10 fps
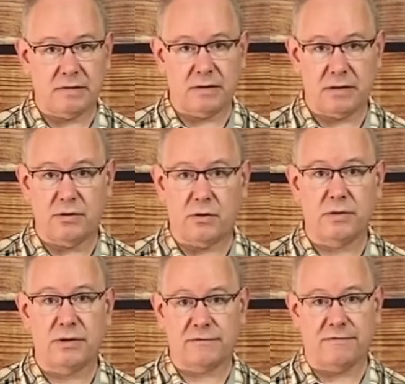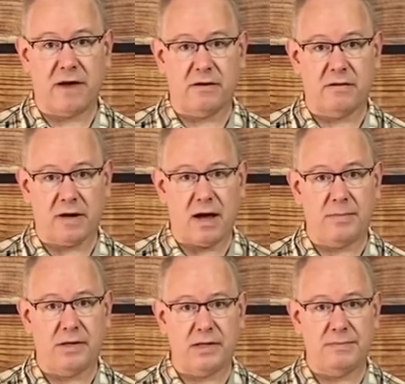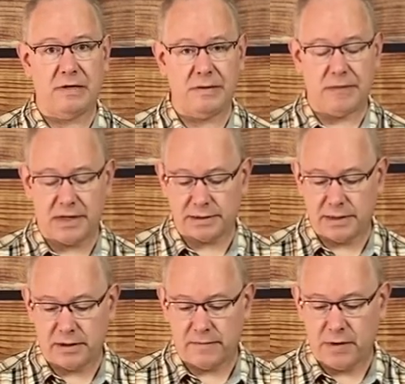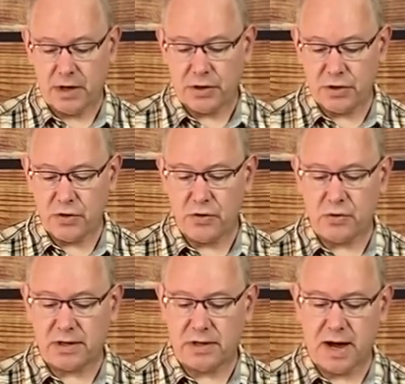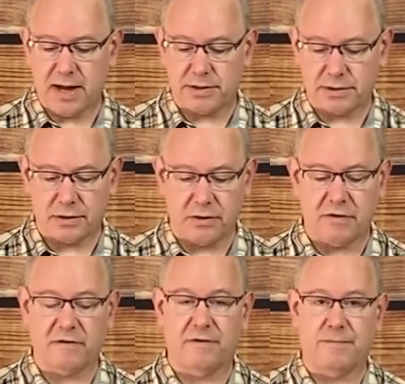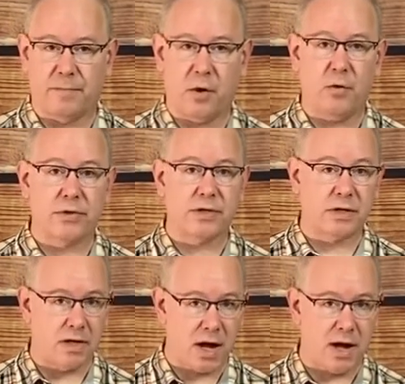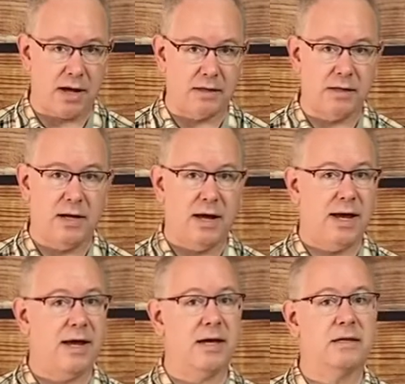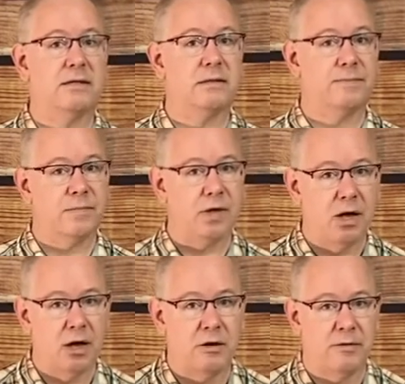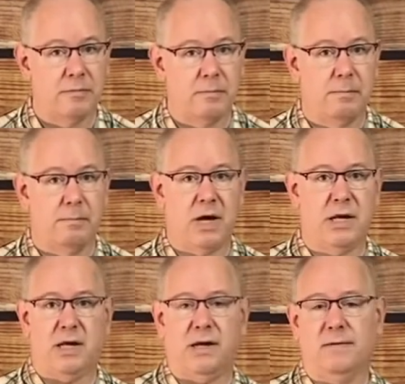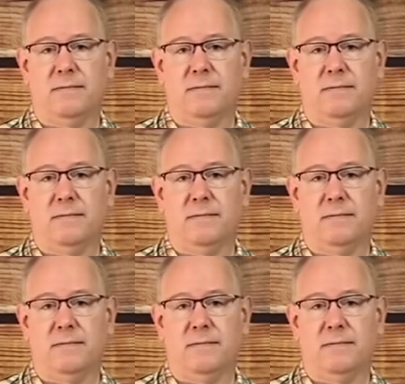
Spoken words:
you know this final comment he makes here? You cannot serve both God and money.